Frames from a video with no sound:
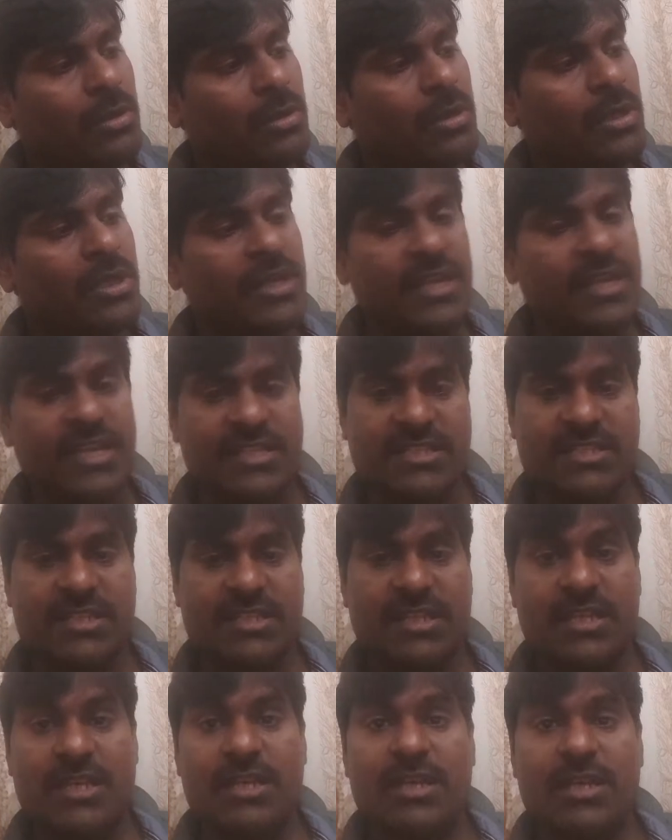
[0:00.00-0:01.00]
Yes,
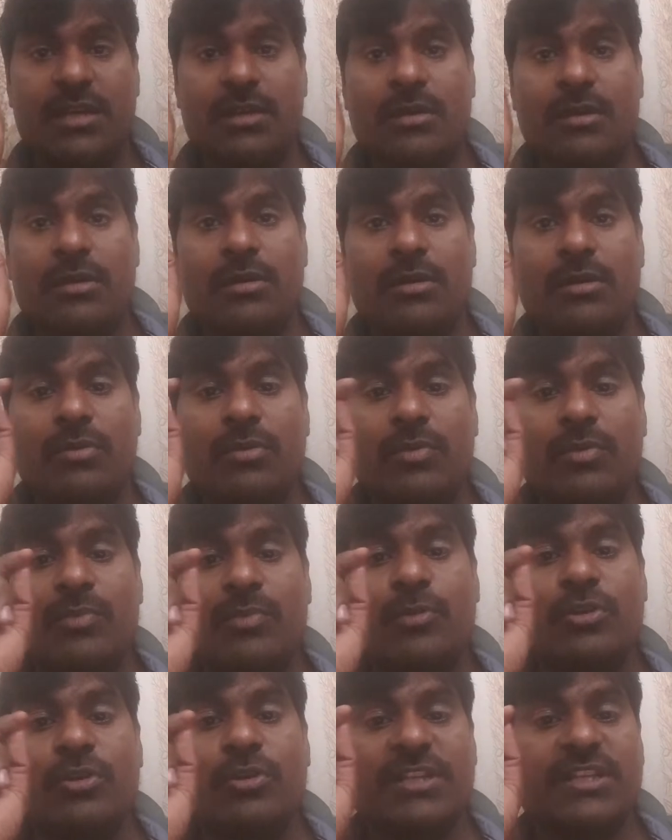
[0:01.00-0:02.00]
one
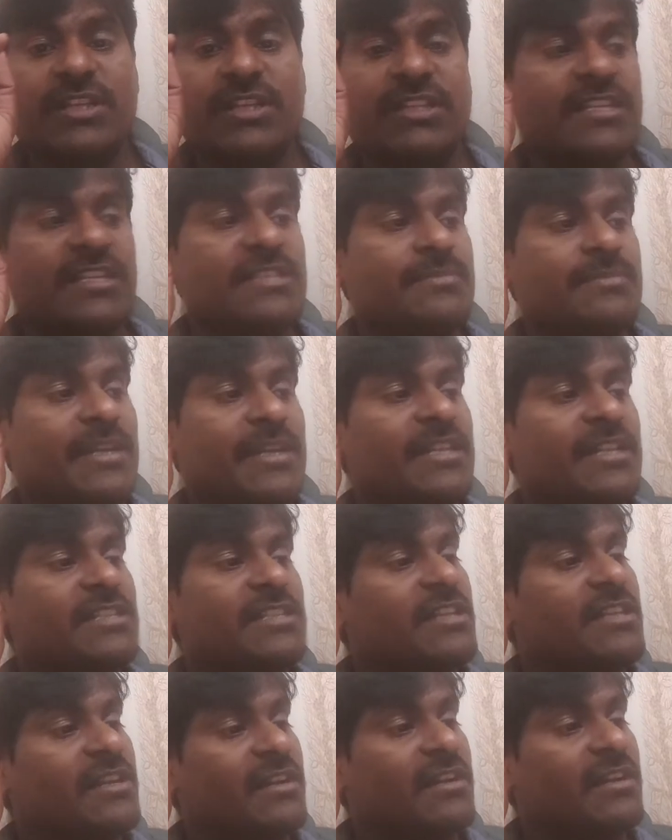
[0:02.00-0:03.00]
more thing, that is metals
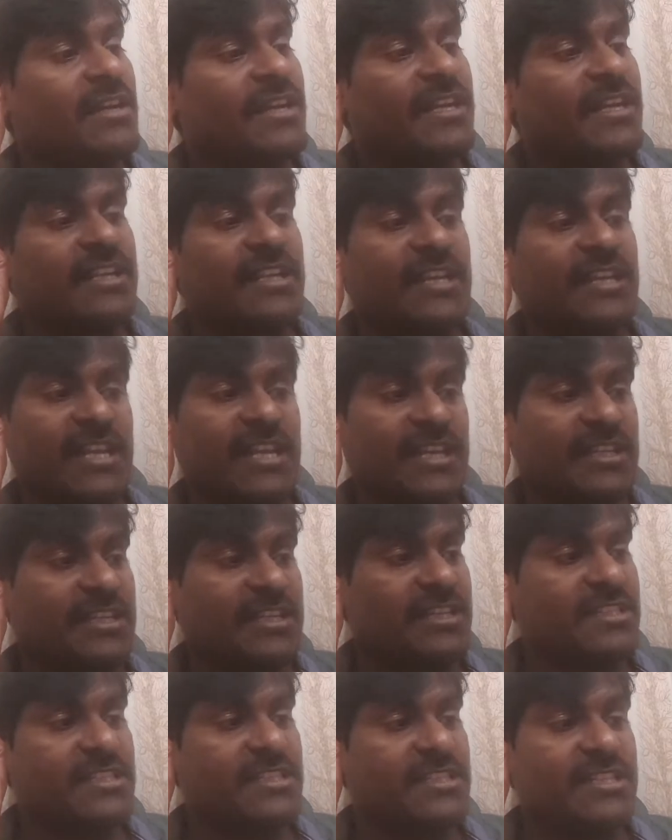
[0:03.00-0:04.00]
are conducting
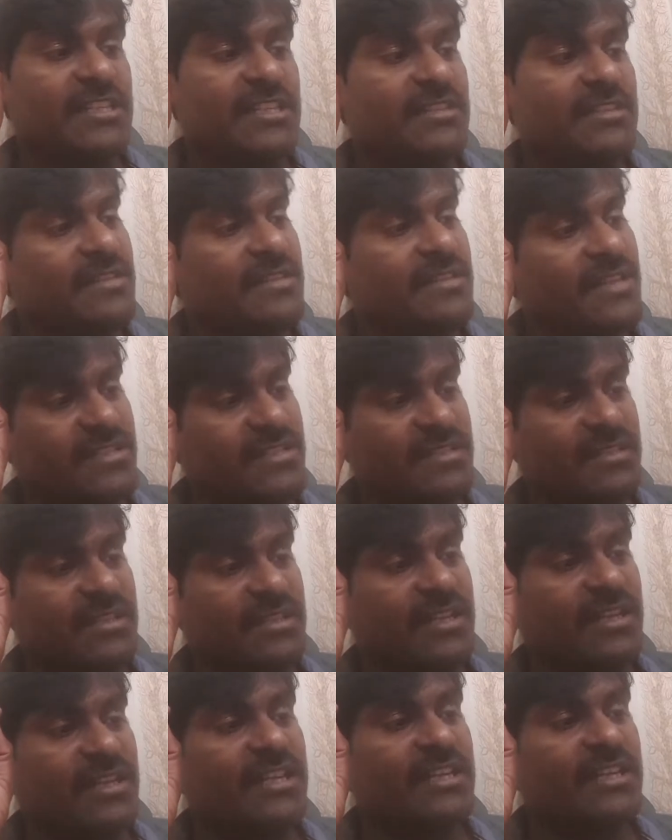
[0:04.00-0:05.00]
electricity. Yes,
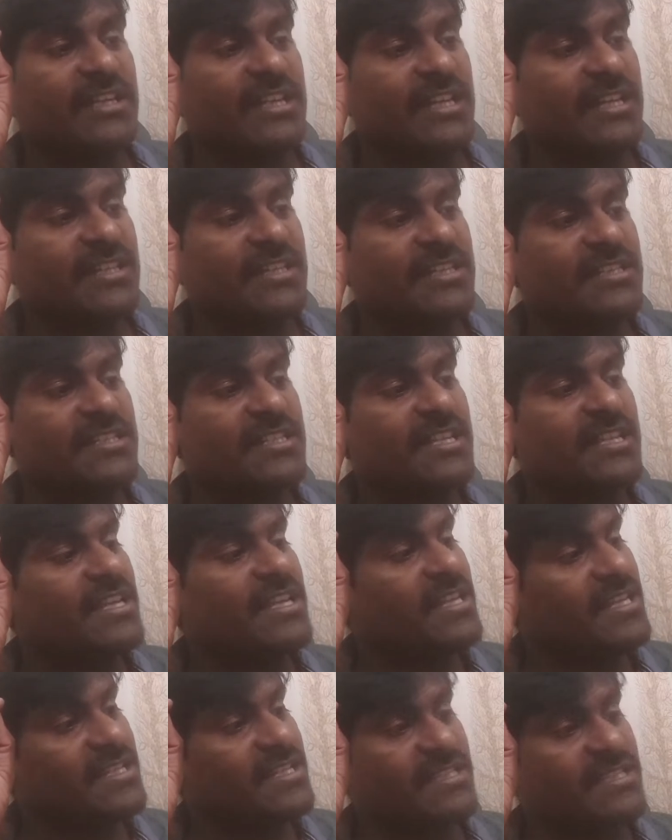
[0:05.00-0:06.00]
conduct electricity.
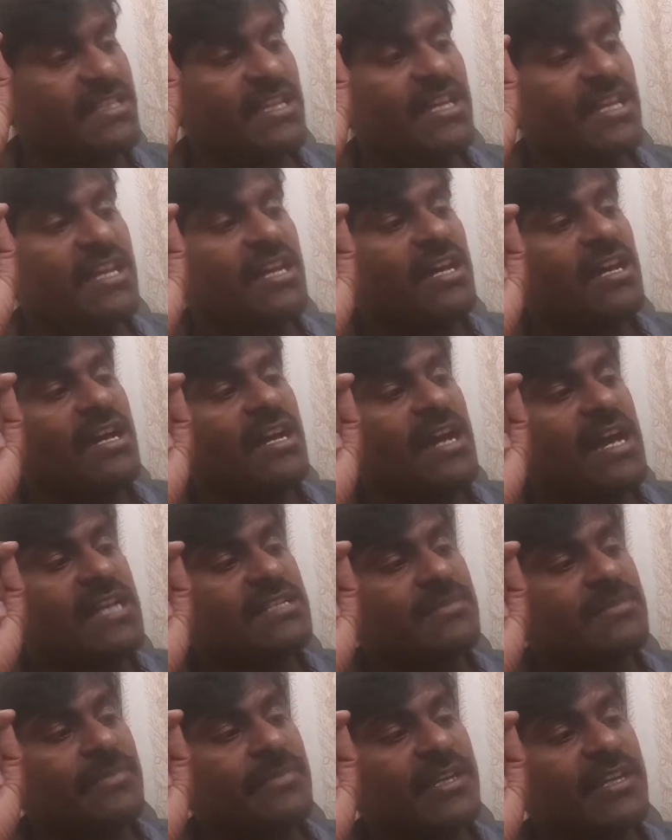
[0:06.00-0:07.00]
Yes,
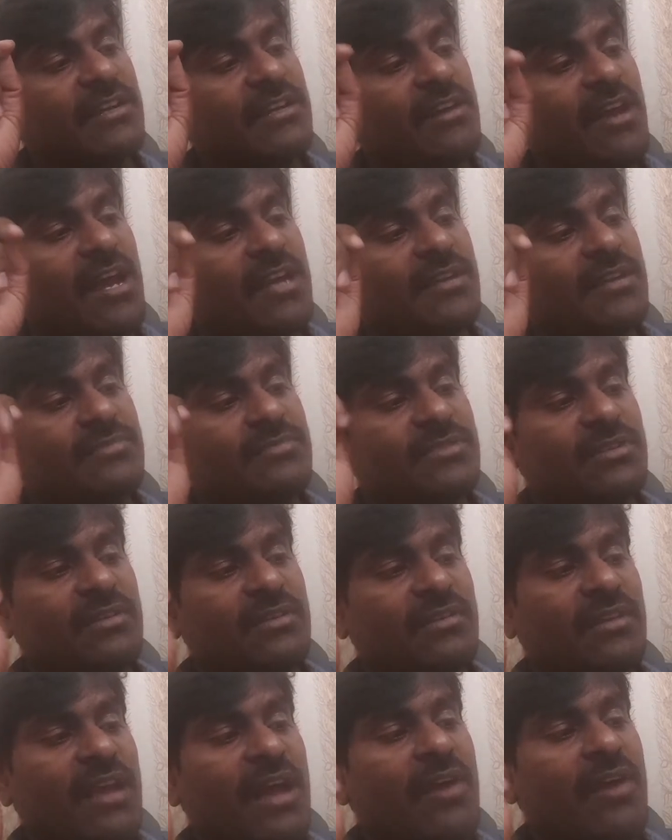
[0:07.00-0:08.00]
as metal atoms
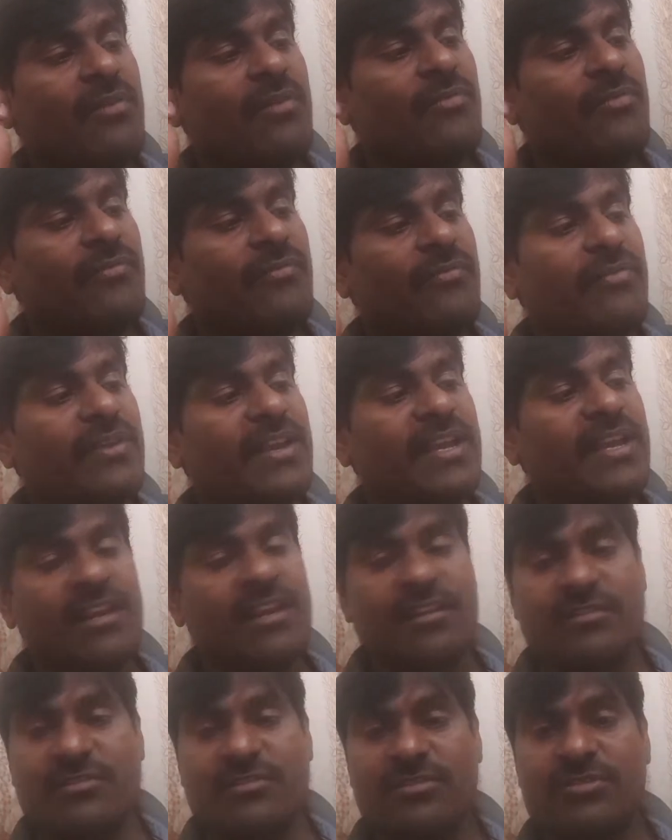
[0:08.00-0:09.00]
are have free
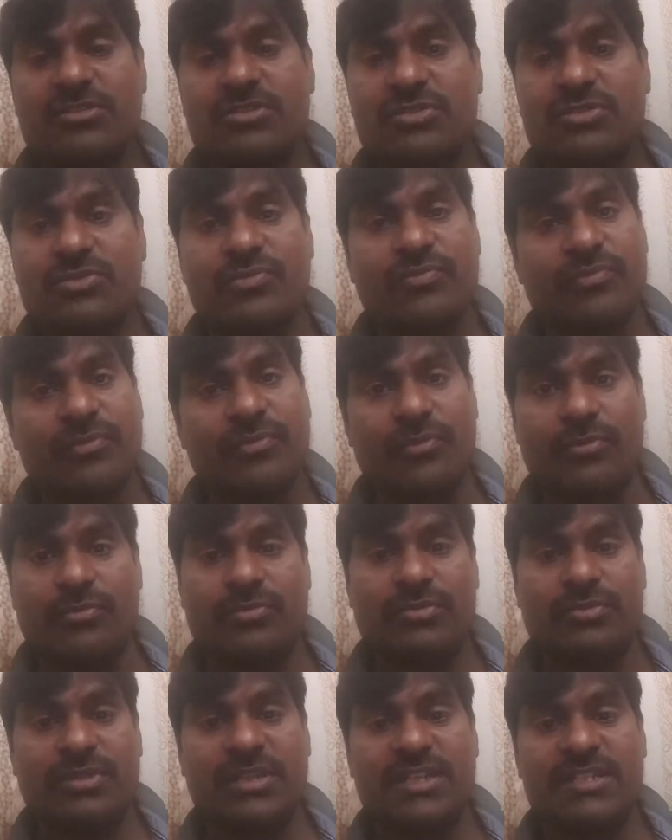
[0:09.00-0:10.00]
electrons to flow.
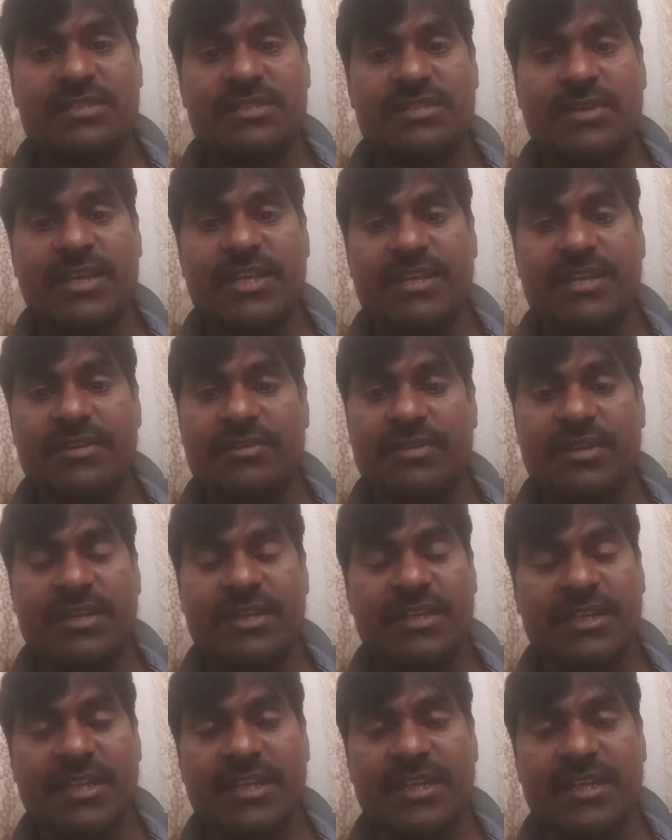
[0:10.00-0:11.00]
That is why
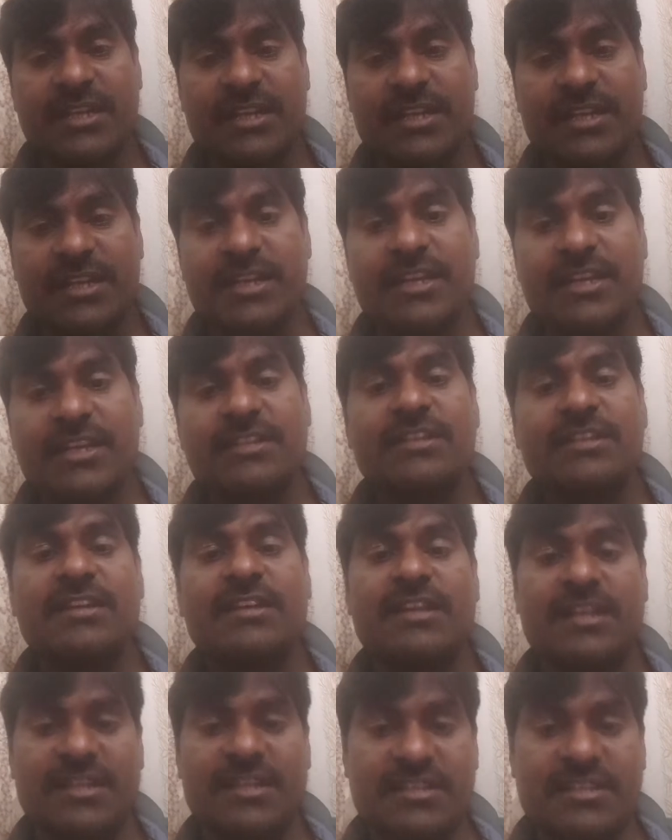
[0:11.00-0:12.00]
it can conduct
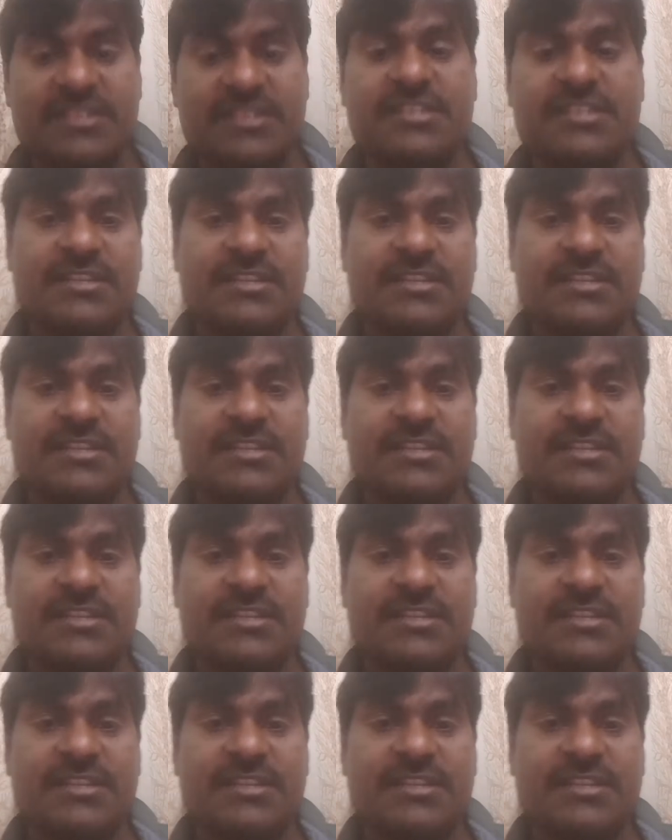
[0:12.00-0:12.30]
electricity.